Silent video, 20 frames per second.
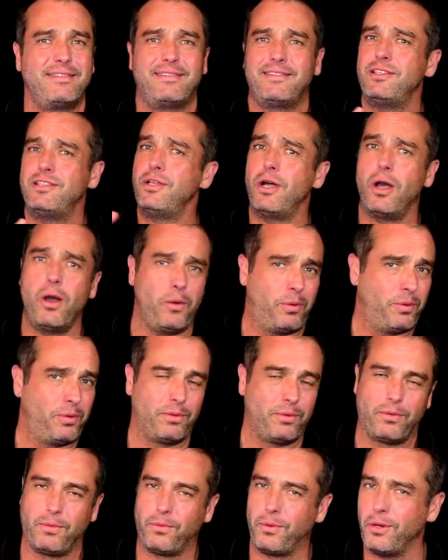No,
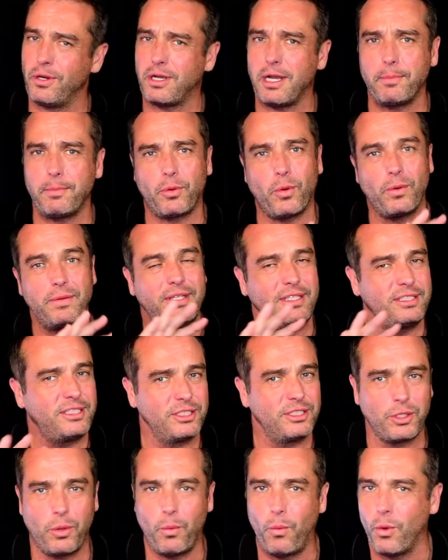World Cup... This
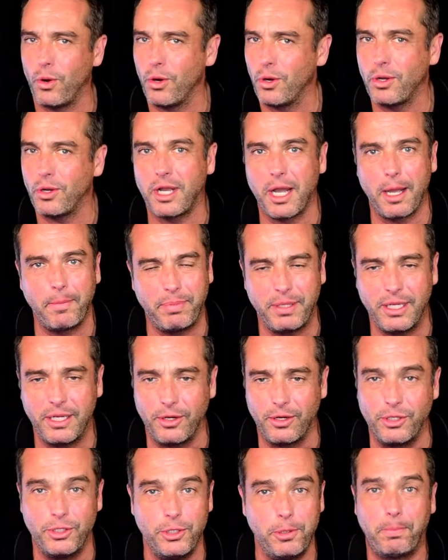is a World Cup year.
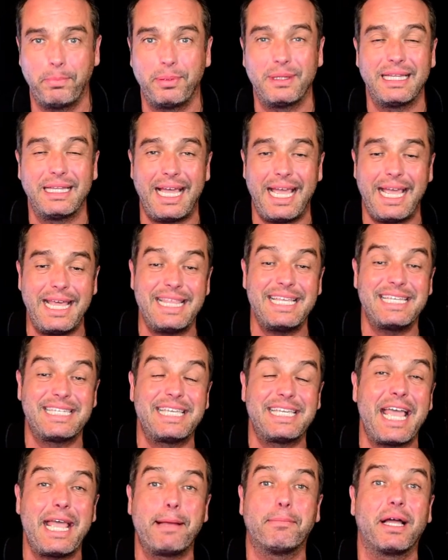You play this
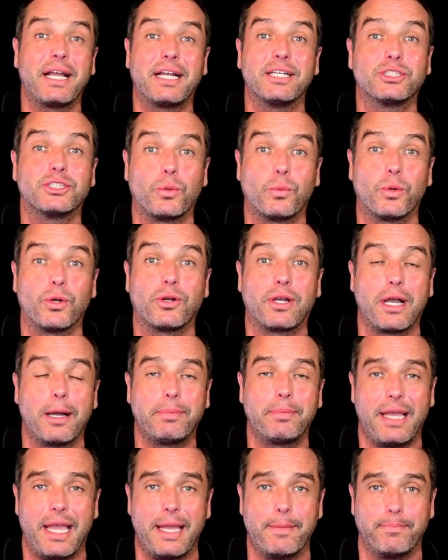game like it's a World
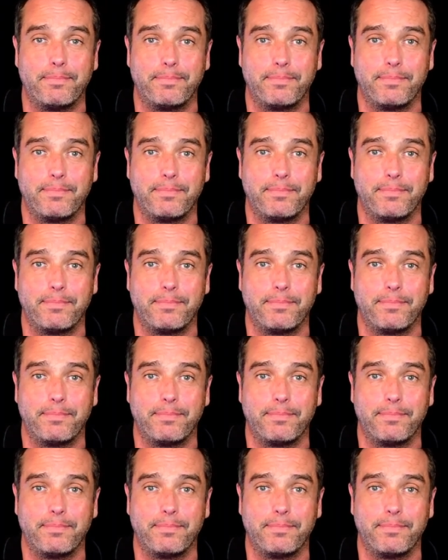Cup game.